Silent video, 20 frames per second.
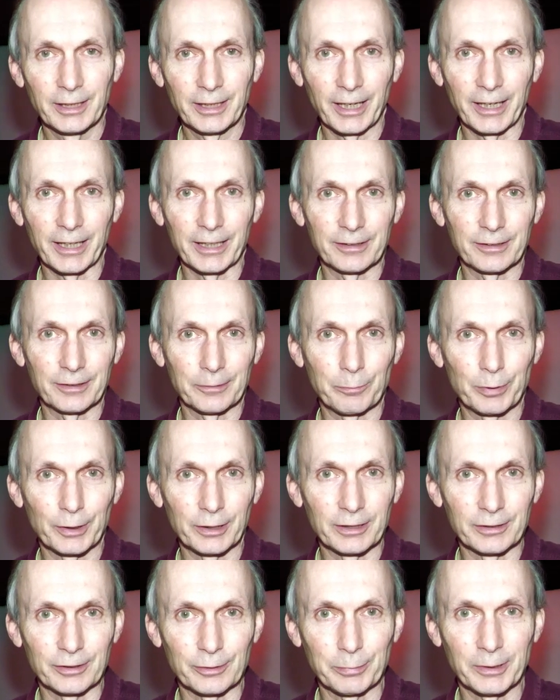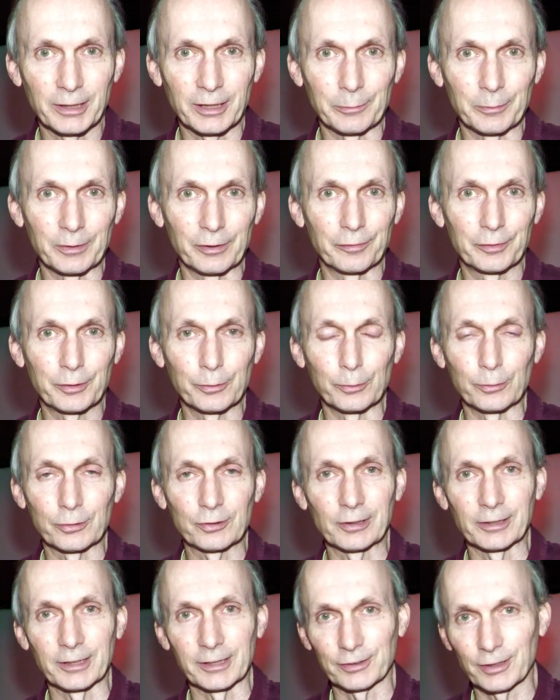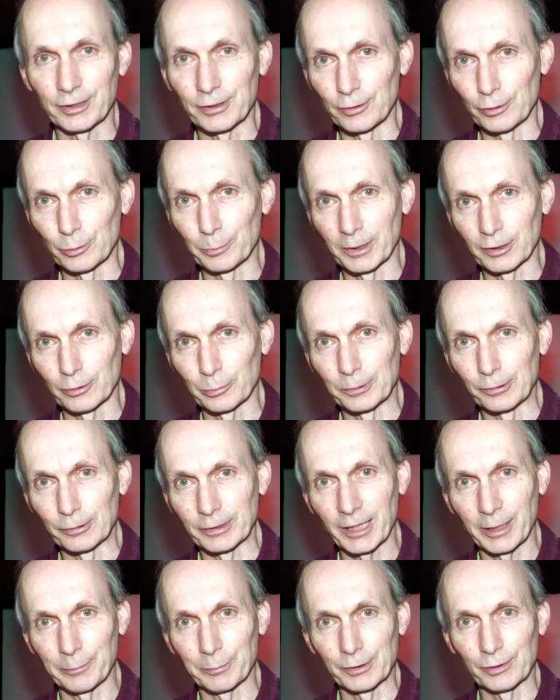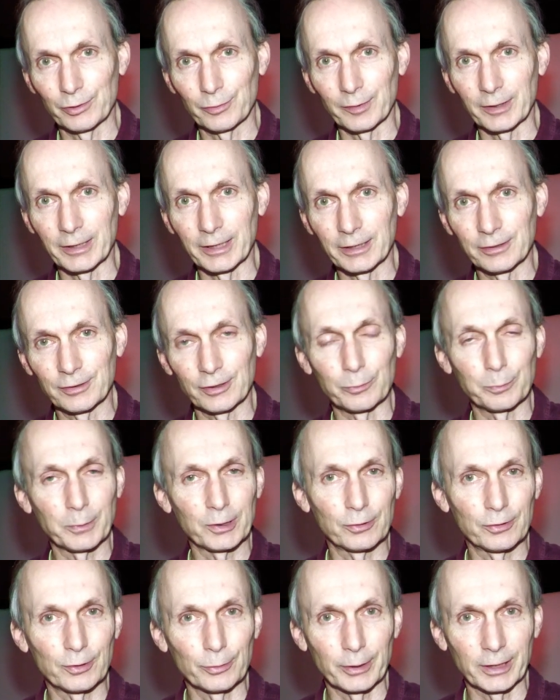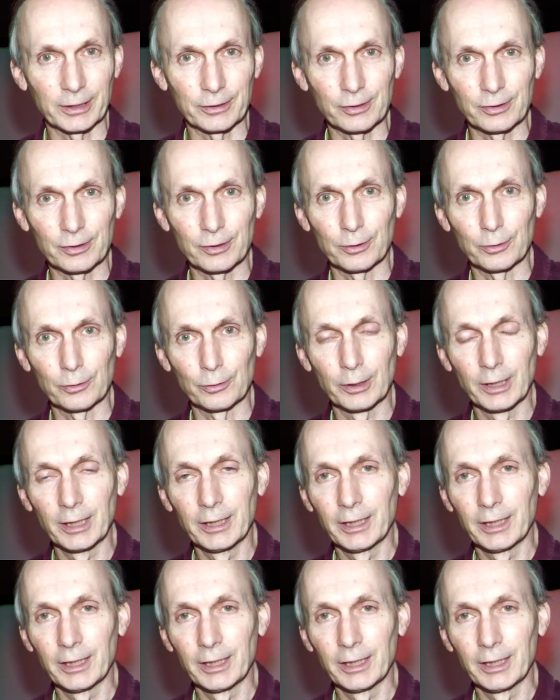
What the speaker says: and Brian De Palma, of course, likes to use multiple cameras for these, as most directors do,